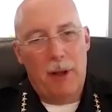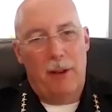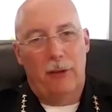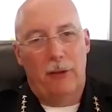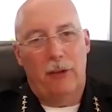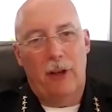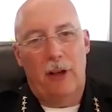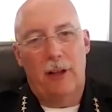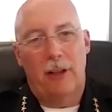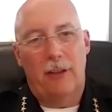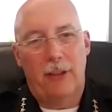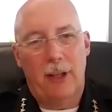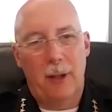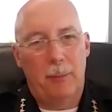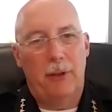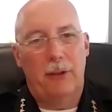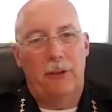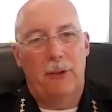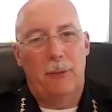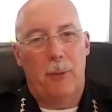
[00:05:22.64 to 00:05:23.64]
in the Salt Lake City
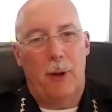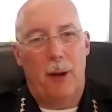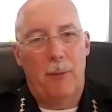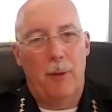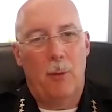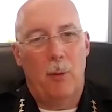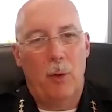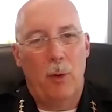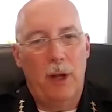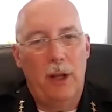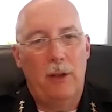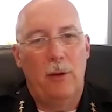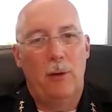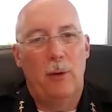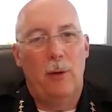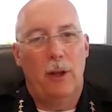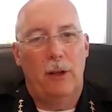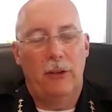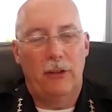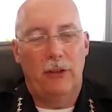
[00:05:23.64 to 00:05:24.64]
Police Department, we
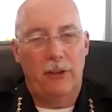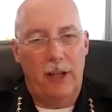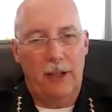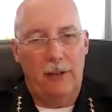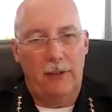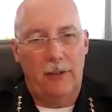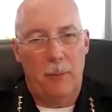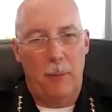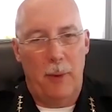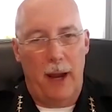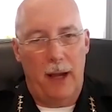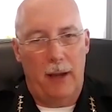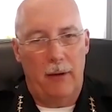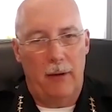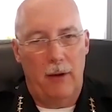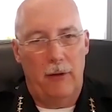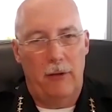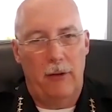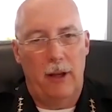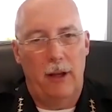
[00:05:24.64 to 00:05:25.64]
do extensive
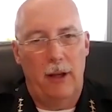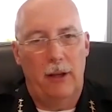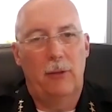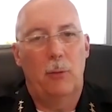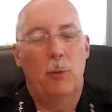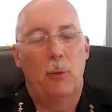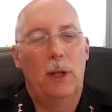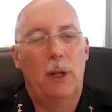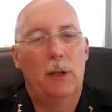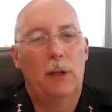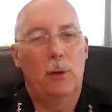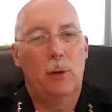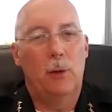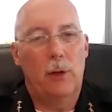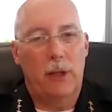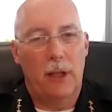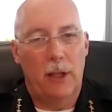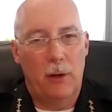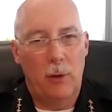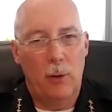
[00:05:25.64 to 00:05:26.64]
background checks. We
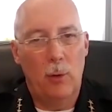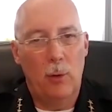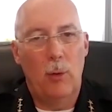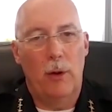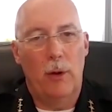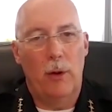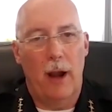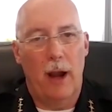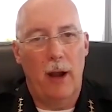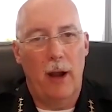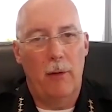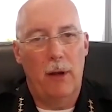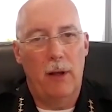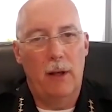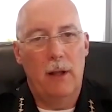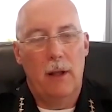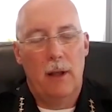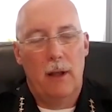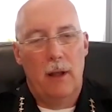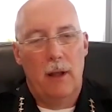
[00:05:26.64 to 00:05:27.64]
look at who we're
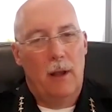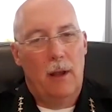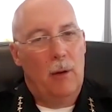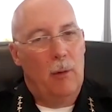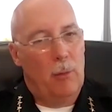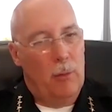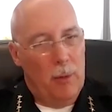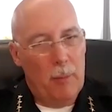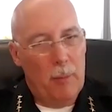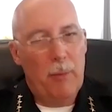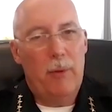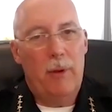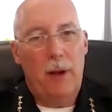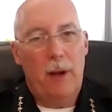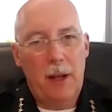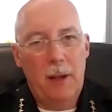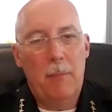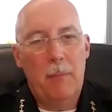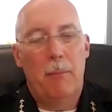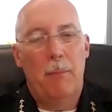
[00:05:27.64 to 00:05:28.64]
hiring. We're
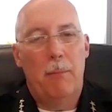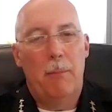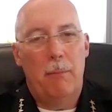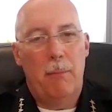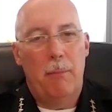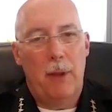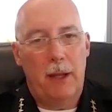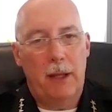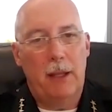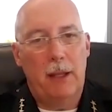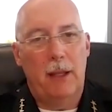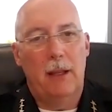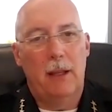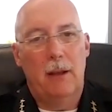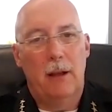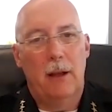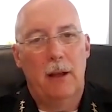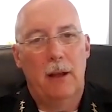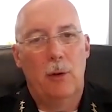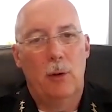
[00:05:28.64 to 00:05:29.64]
pretty picky
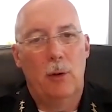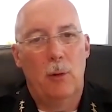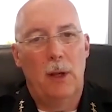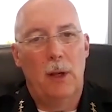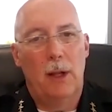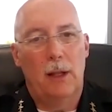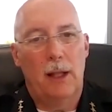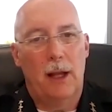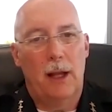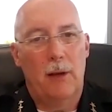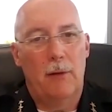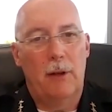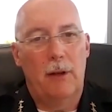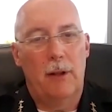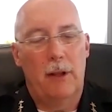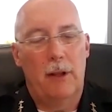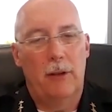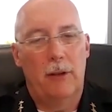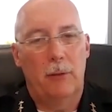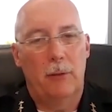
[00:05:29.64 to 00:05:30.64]
on who we allow
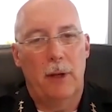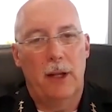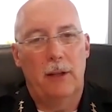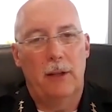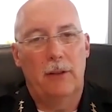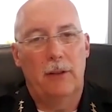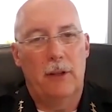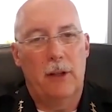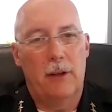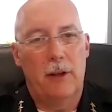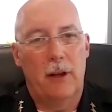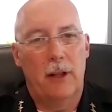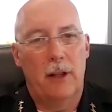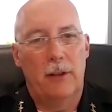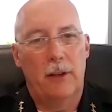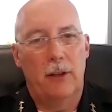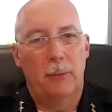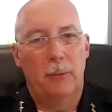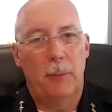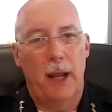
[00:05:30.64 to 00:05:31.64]
into these ranks to don
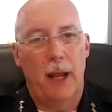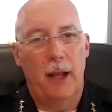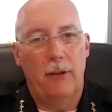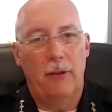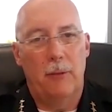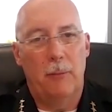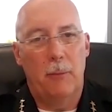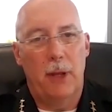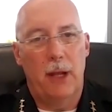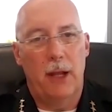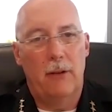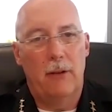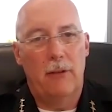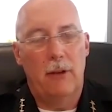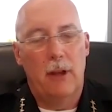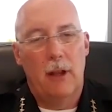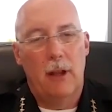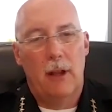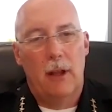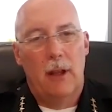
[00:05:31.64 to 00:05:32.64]
this patch and badge.
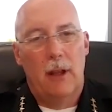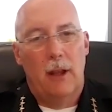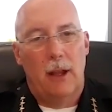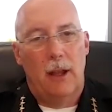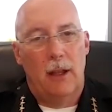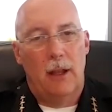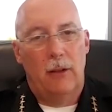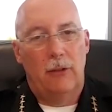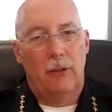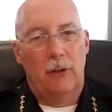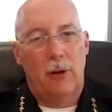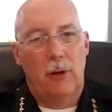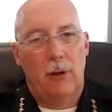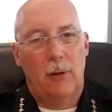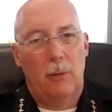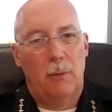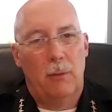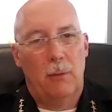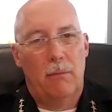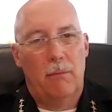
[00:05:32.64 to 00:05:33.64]
And
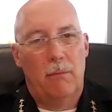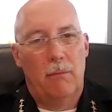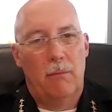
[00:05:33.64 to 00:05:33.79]
so